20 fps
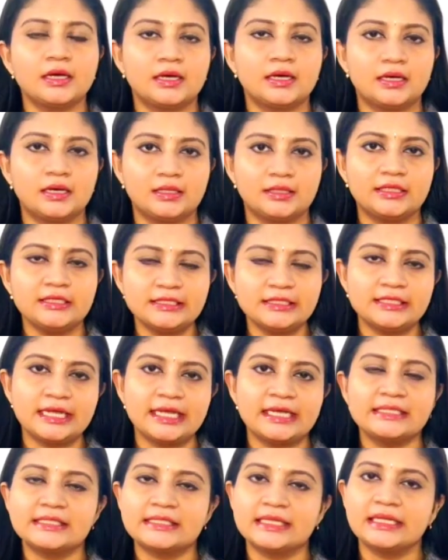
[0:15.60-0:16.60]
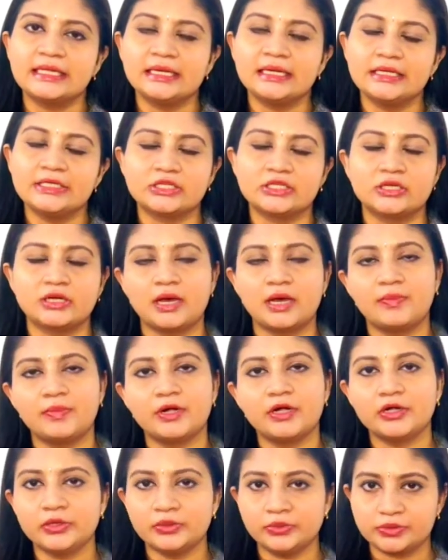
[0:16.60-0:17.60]
This text English
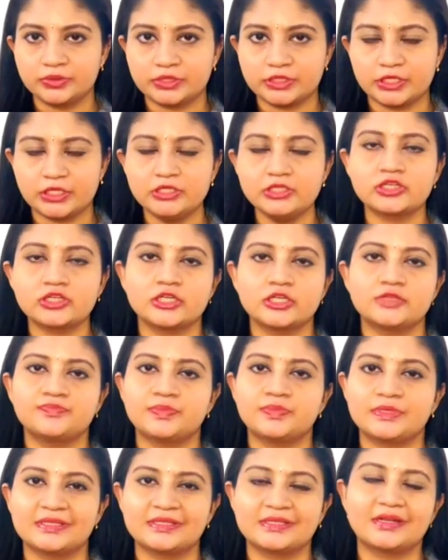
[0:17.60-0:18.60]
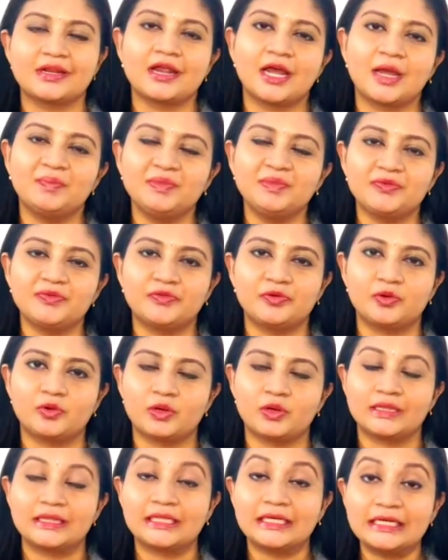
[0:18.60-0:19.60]
Grammar and Usage is prescribed
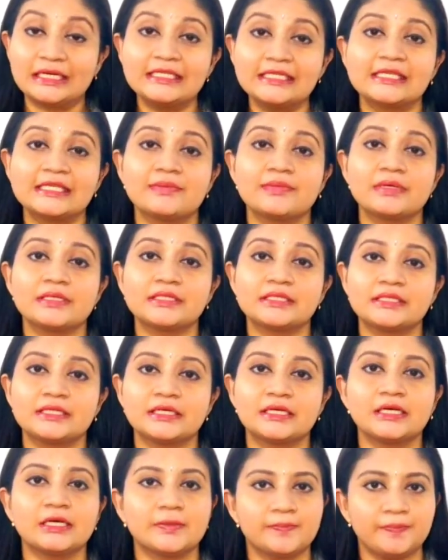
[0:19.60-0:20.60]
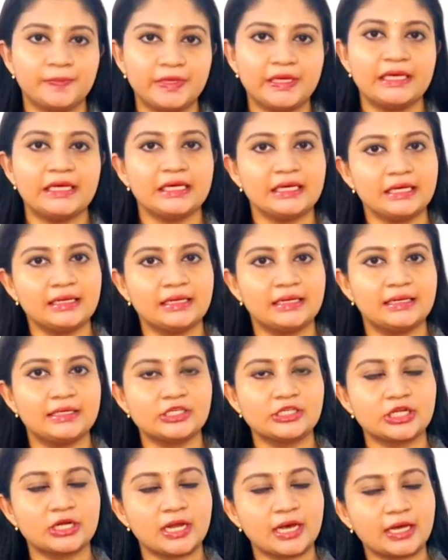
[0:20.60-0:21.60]
for third semester BA
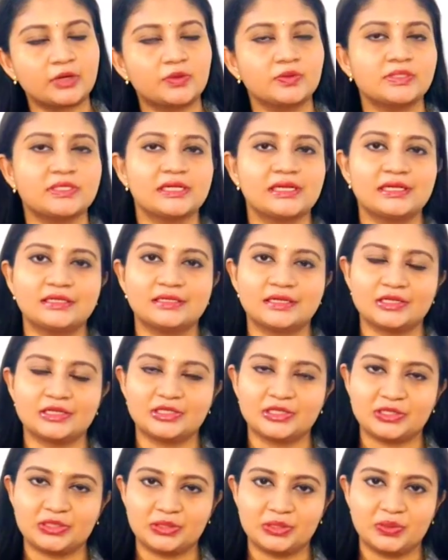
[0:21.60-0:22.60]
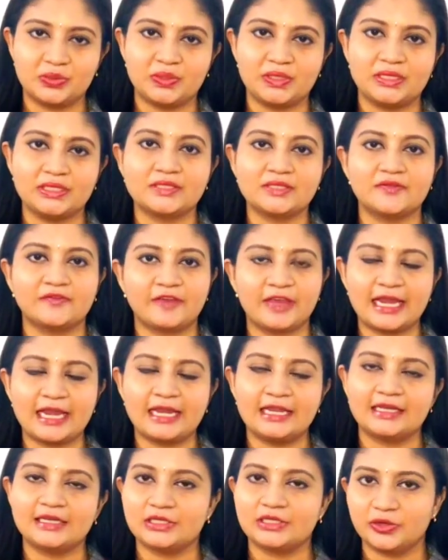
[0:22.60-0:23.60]
English Language and Literature students of
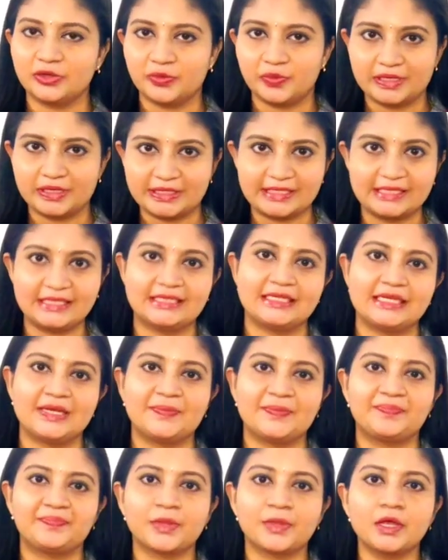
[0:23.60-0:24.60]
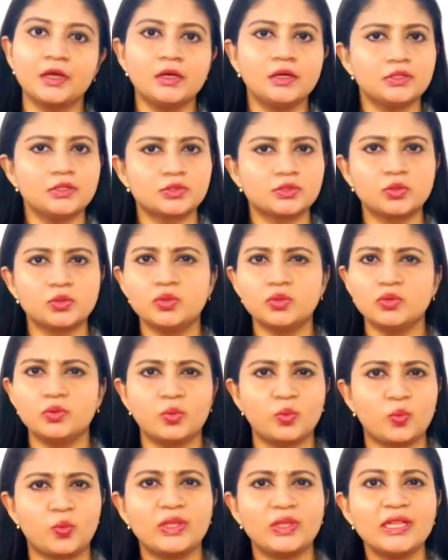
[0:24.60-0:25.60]
Calicut University.
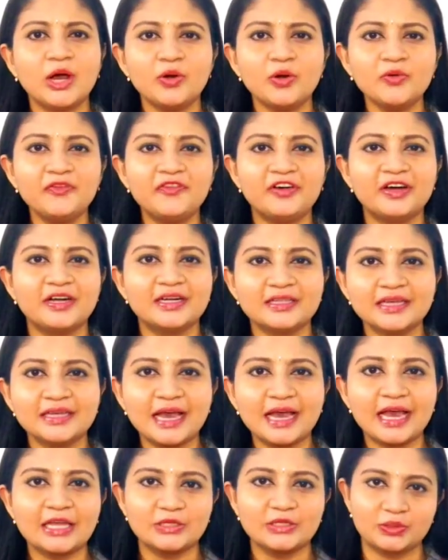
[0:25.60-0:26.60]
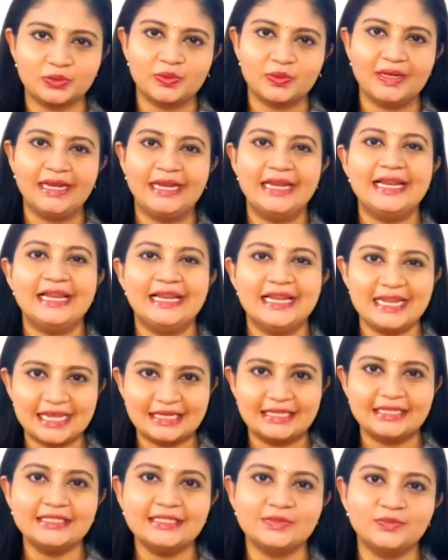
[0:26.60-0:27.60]
So without further ado,
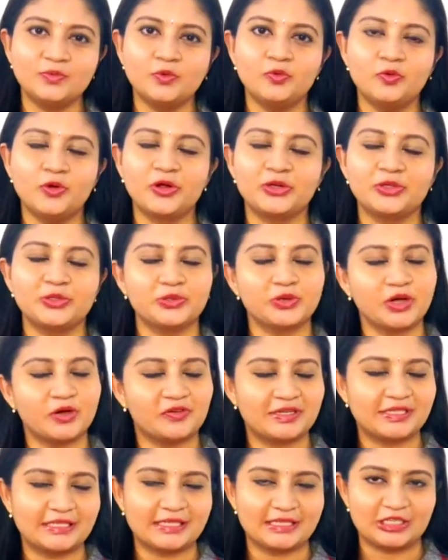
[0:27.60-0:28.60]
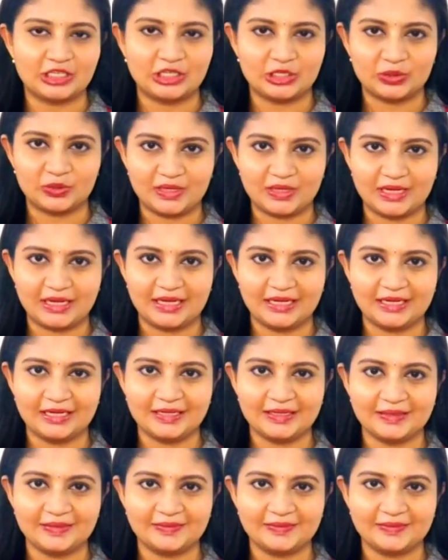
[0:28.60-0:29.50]
let us move on to our session today.